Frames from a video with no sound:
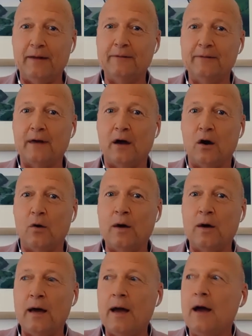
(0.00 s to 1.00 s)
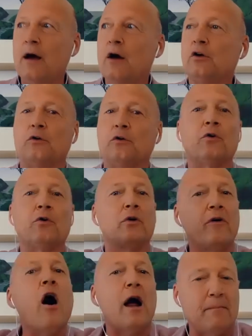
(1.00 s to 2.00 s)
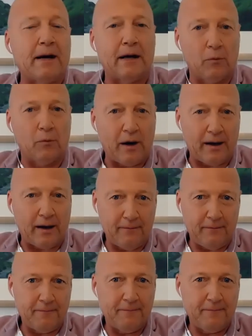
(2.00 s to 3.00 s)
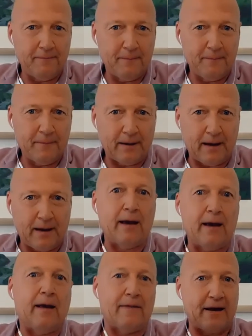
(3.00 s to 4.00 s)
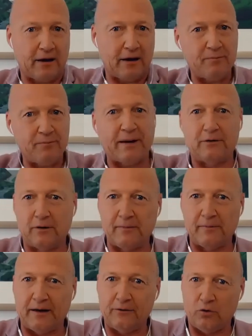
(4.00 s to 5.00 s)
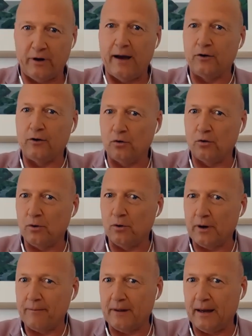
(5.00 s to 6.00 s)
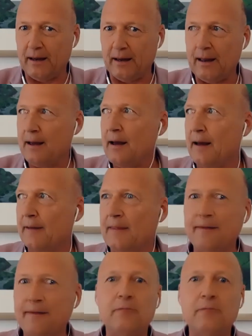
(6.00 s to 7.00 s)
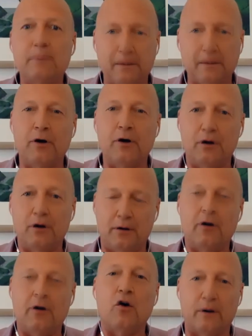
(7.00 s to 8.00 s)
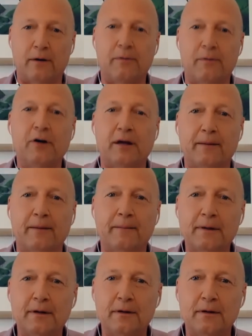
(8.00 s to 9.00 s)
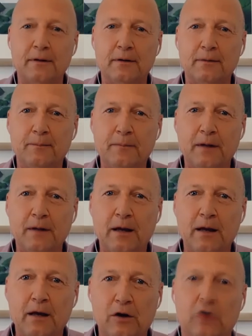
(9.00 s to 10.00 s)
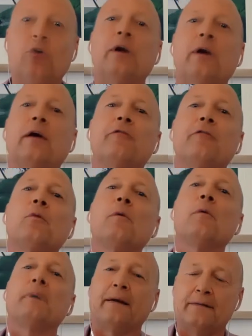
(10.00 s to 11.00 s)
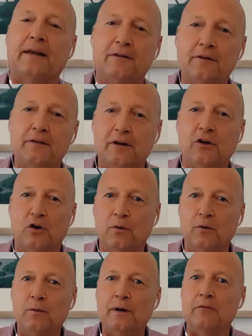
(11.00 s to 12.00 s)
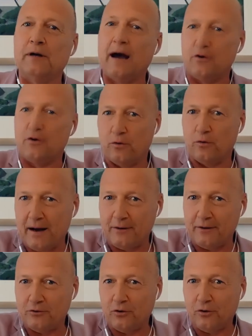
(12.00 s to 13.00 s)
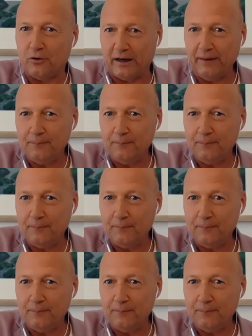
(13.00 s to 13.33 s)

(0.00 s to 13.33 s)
So you sort of hide money away. Okay. And that goes back to your money story, how you were brought up there. And that's a big burden to hold in your body. You're doing it for what makes sense to you in regard to a past story.